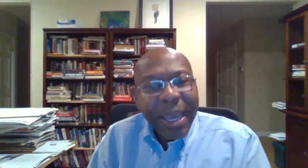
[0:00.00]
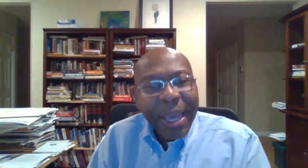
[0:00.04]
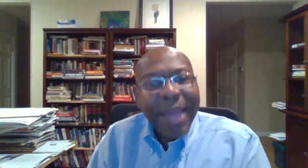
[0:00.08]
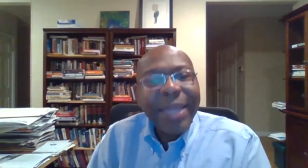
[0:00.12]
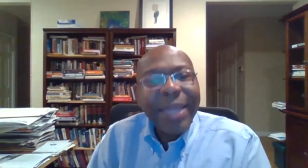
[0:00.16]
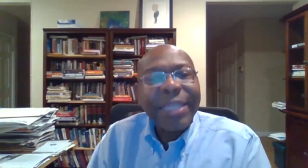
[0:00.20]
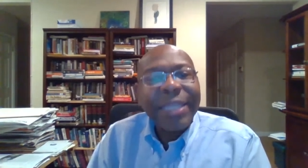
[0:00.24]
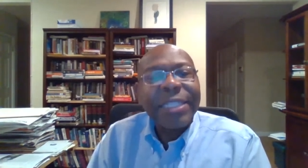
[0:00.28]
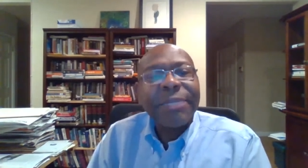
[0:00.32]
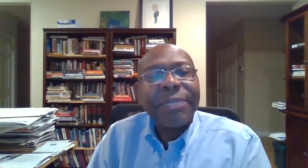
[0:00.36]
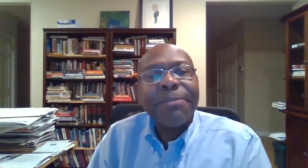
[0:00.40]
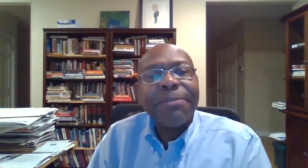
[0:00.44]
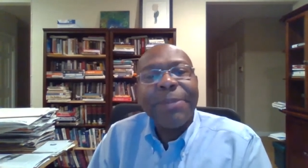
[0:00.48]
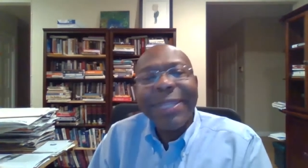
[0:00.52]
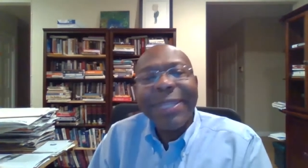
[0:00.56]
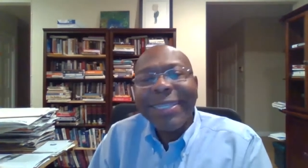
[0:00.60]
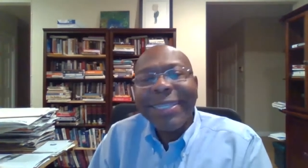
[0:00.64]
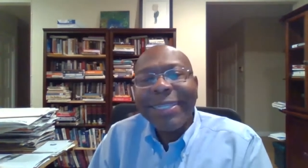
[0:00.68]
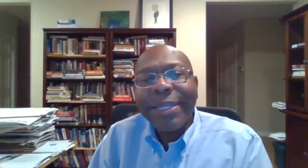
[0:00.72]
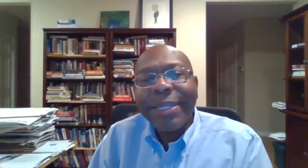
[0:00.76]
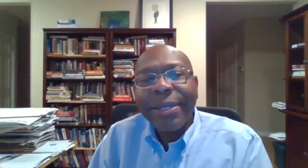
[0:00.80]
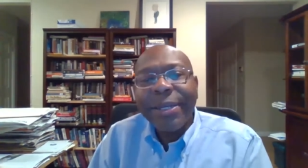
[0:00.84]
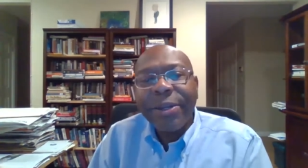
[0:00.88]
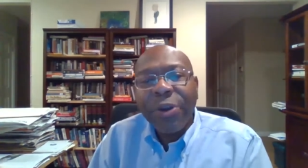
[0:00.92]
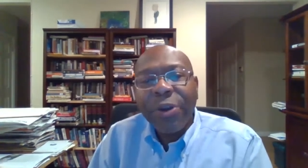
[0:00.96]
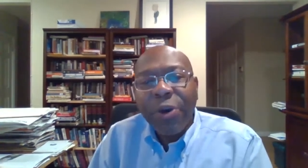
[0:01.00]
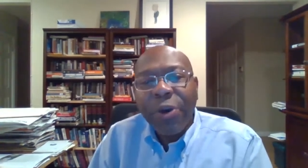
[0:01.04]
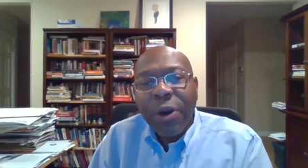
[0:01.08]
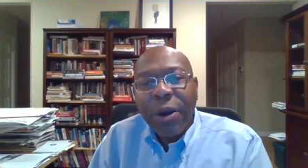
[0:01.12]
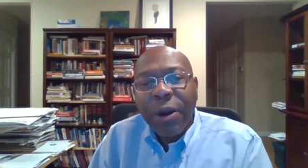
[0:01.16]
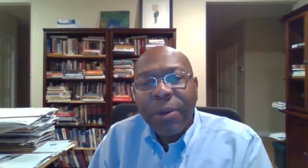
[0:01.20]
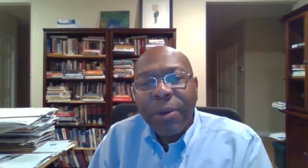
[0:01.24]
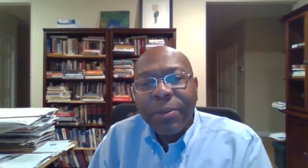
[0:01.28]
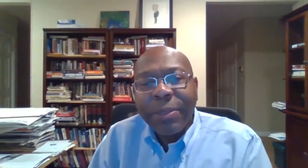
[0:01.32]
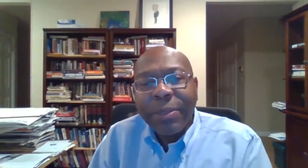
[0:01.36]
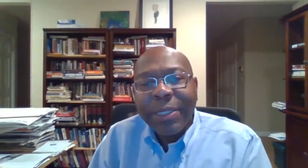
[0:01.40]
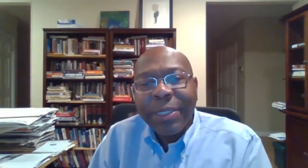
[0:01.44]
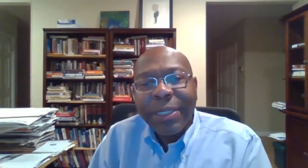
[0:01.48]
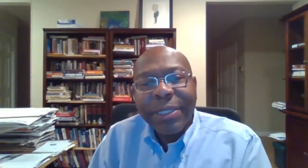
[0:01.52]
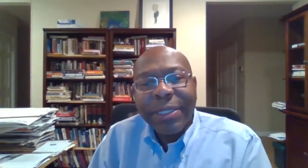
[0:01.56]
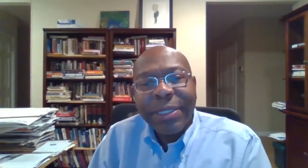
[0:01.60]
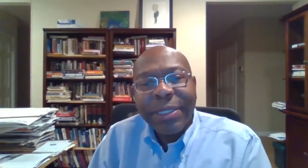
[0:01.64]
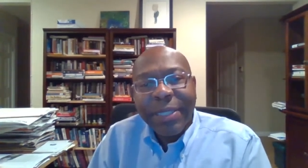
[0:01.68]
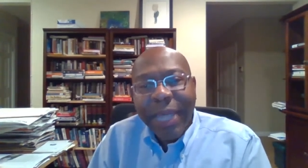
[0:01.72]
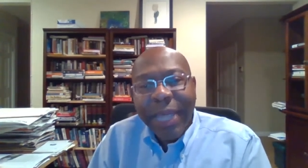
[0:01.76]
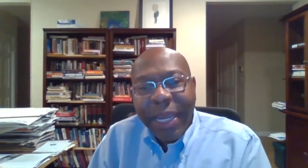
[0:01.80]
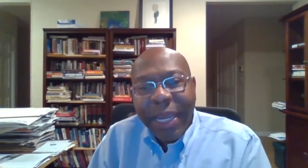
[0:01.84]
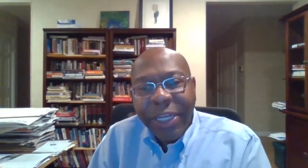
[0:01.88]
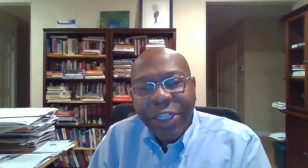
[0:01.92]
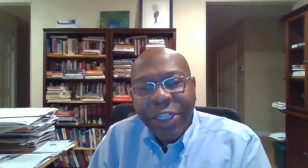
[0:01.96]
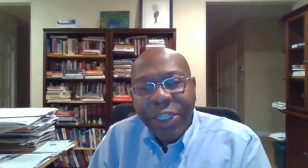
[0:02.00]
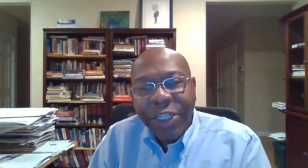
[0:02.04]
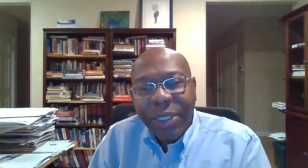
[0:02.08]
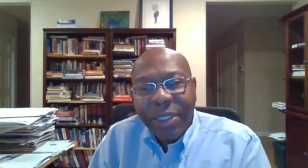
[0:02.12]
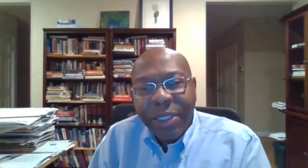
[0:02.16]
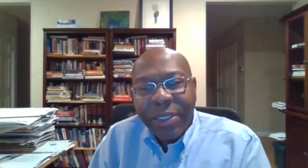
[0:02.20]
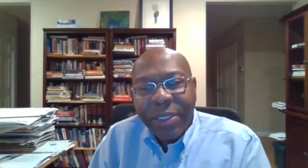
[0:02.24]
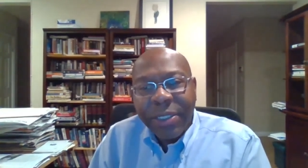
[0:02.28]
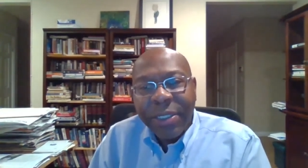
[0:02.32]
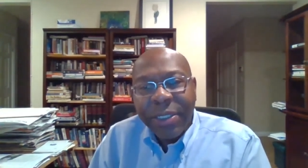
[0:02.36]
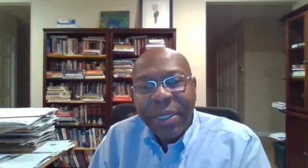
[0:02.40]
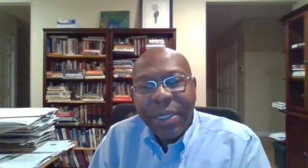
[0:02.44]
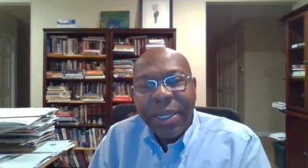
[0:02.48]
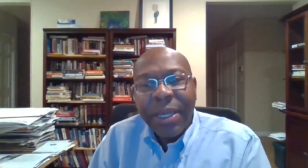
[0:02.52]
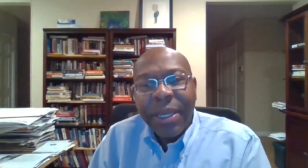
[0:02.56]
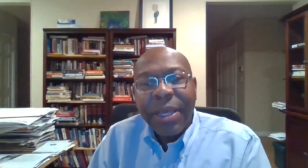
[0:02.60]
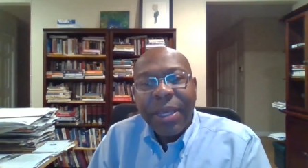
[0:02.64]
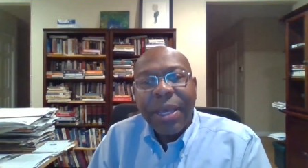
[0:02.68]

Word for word: and explicit norms and sanctions